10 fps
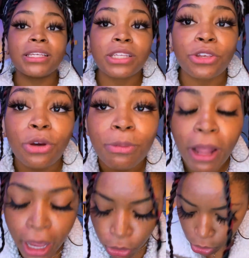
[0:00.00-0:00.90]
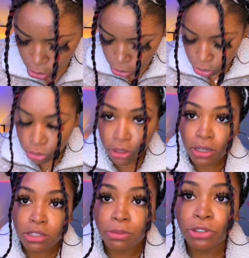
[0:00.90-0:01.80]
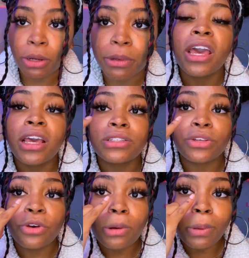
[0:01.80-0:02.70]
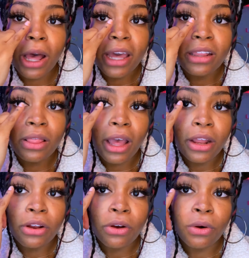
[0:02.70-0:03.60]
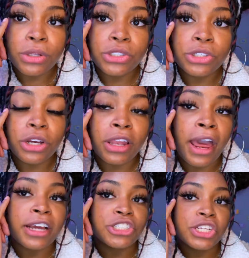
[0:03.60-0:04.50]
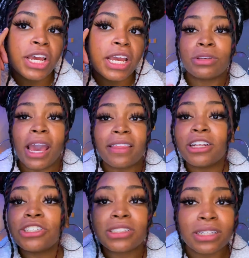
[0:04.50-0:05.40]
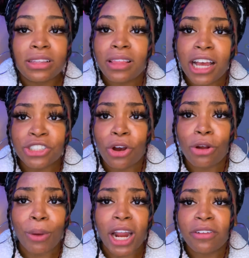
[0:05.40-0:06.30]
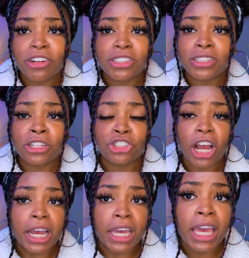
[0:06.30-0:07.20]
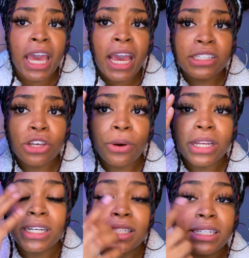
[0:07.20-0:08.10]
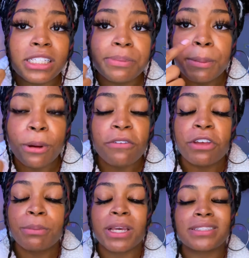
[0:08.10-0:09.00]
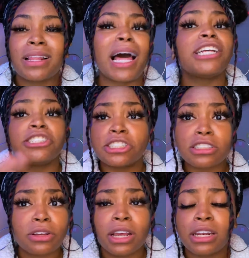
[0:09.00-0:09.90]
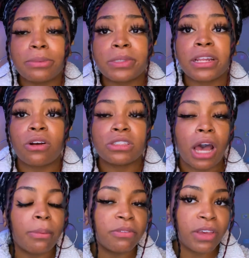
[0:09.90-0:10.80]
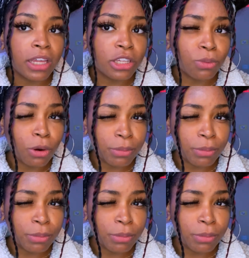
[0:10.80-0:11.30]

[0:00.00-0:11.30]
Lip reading: you apply, ooh, goodness, I almost dropped it. So you apply the liner onto your lash line and then you just stick the lash on right after it's done drying. So it doesn't need to be perfect because the lash is just going to end up sitting on top of it and you won't be